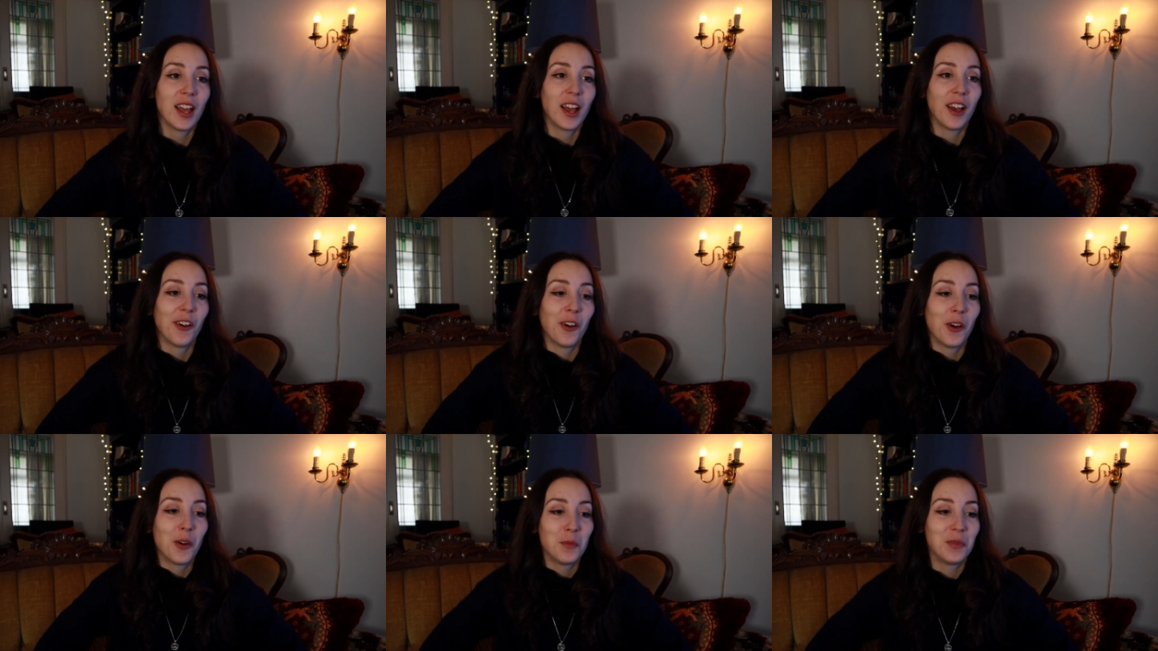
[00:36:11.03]

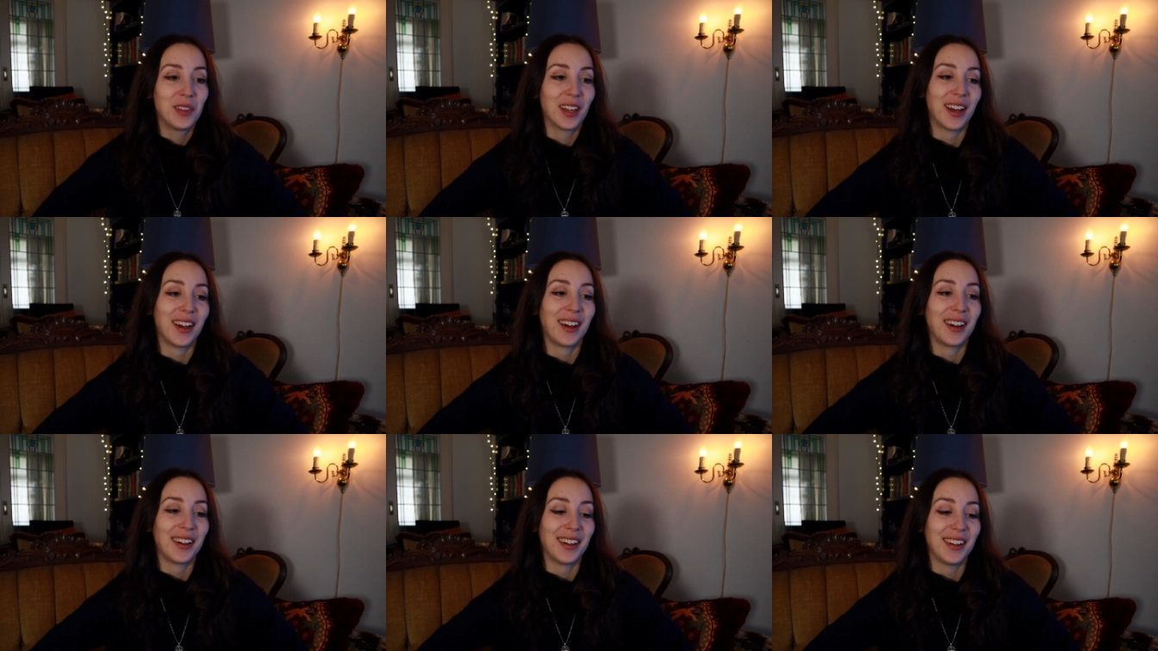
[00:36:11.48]
I hope
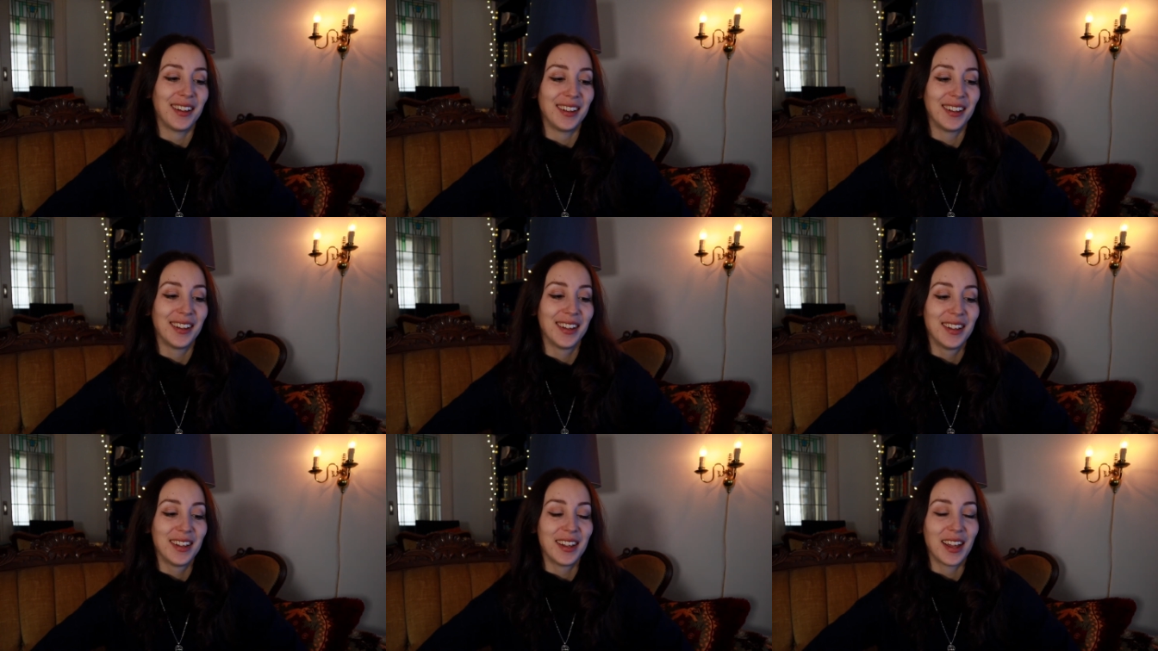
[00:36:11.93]
that
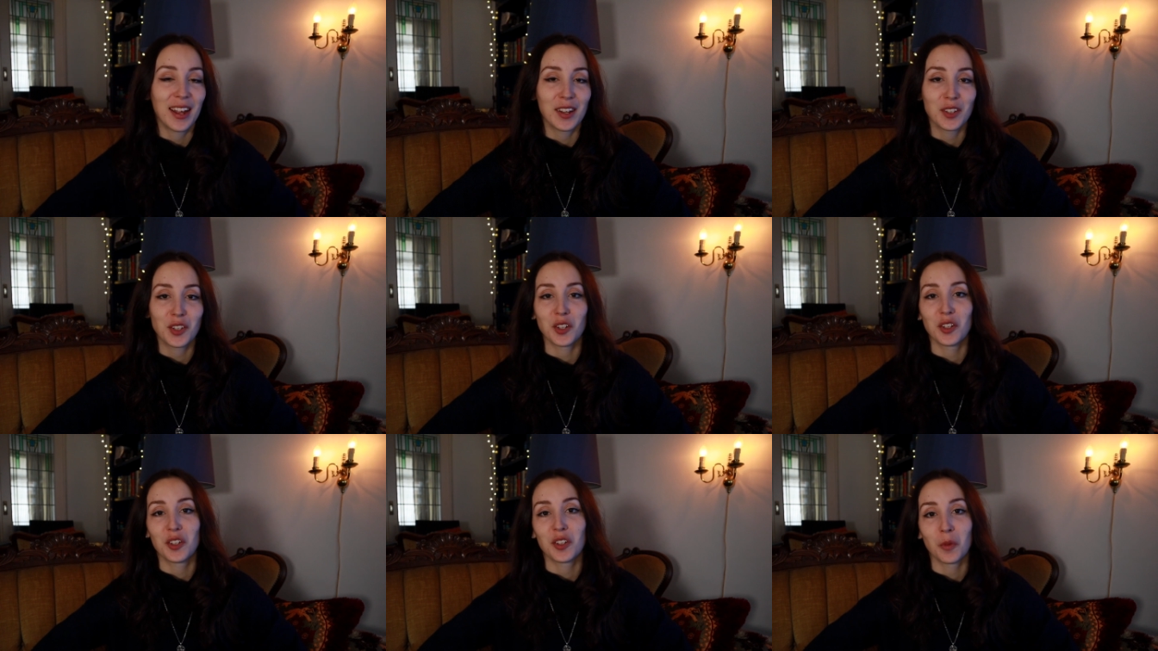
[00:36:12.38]
I
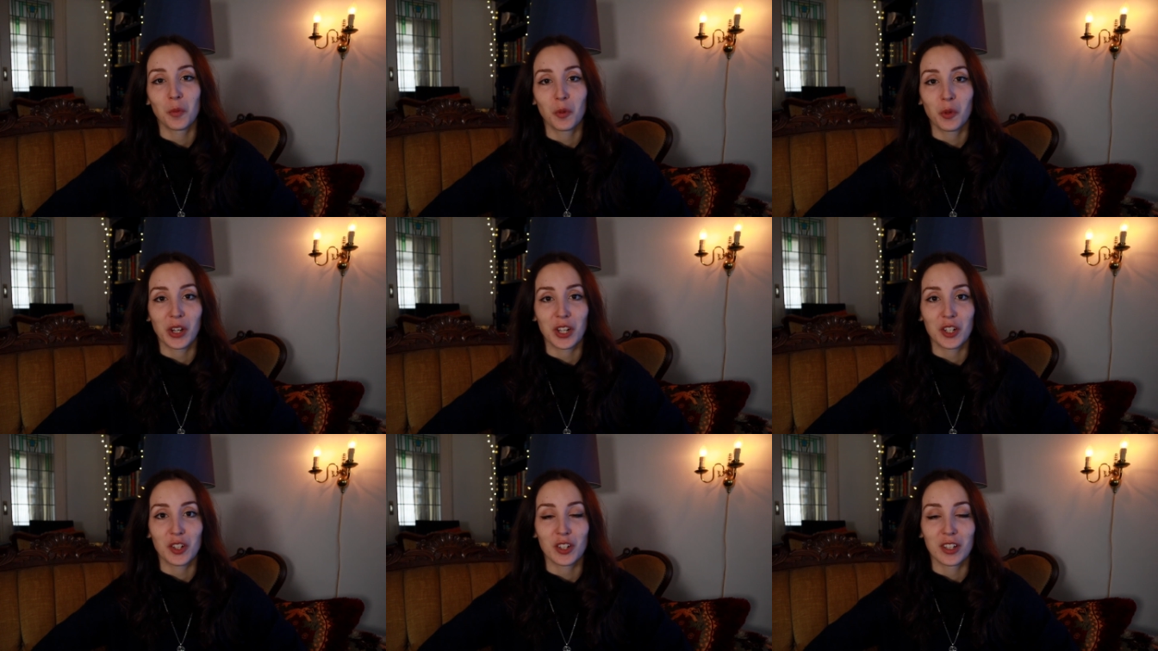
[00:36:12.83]
answered some
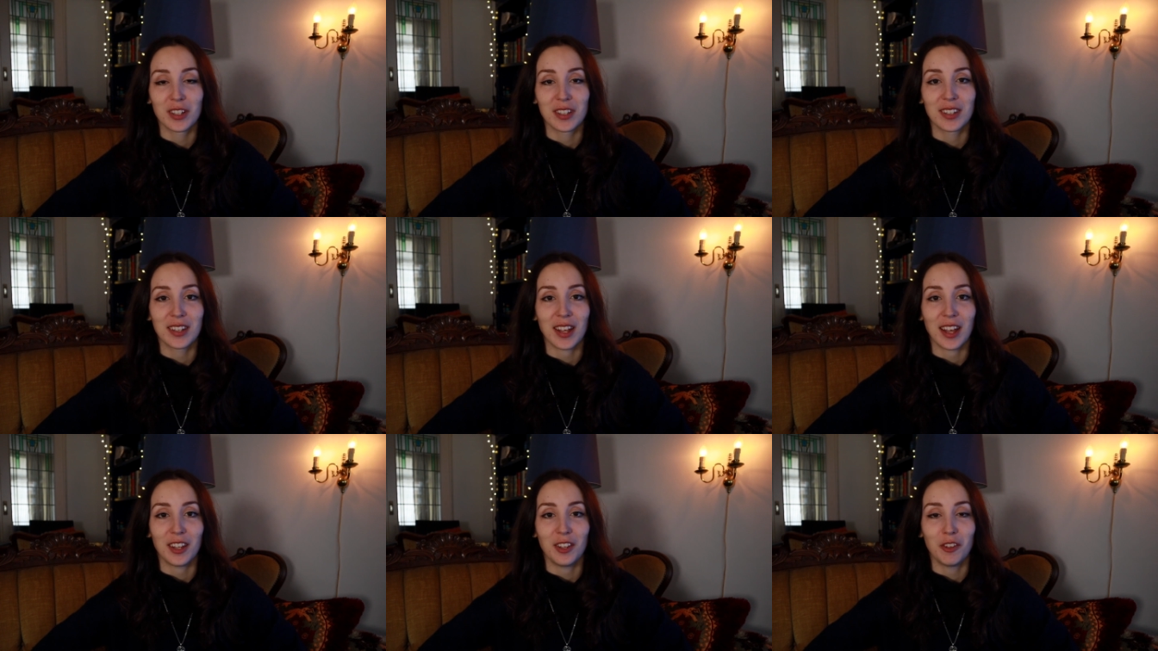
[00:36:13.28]

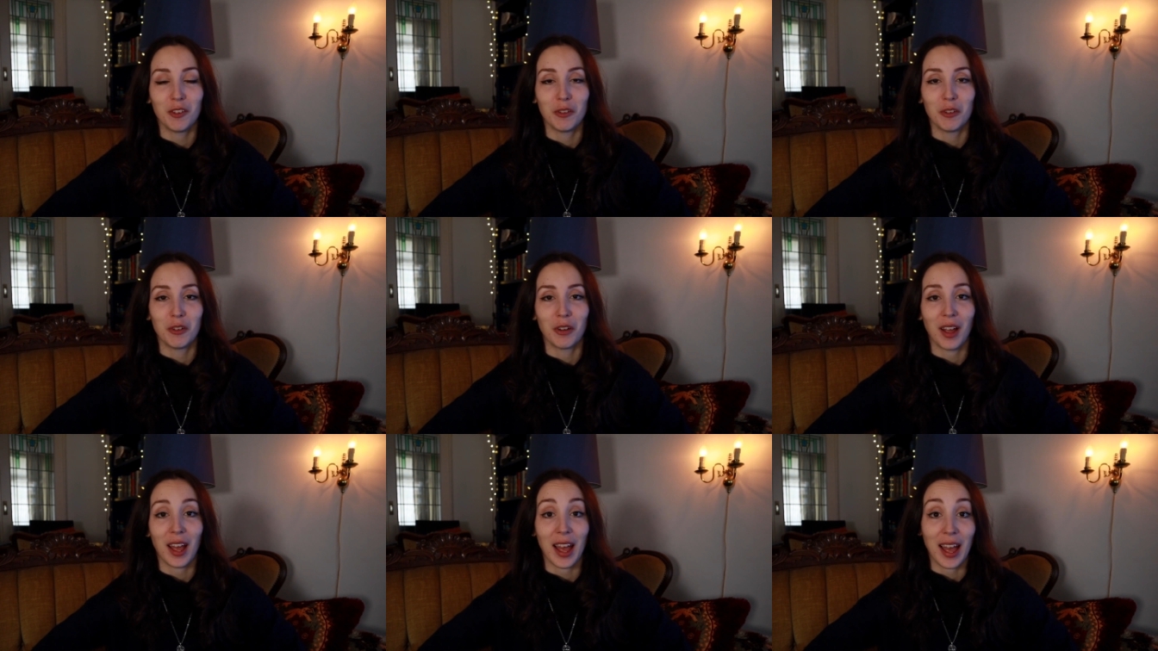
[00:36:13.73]
questions that
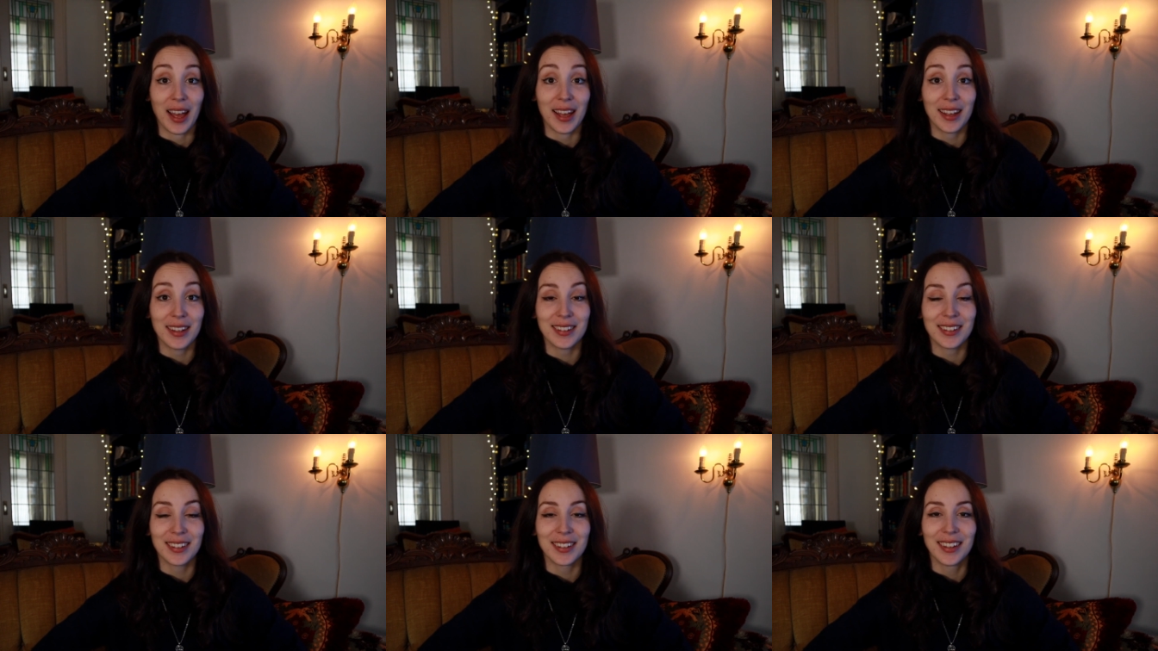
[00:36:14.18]
you
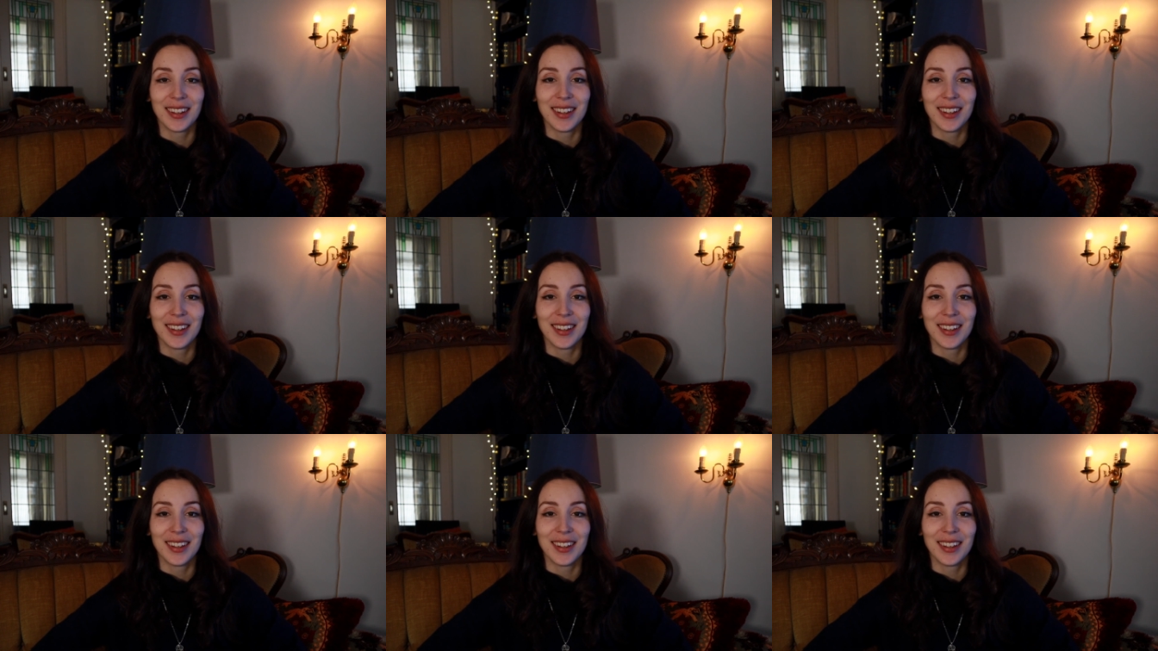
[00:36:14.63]
had,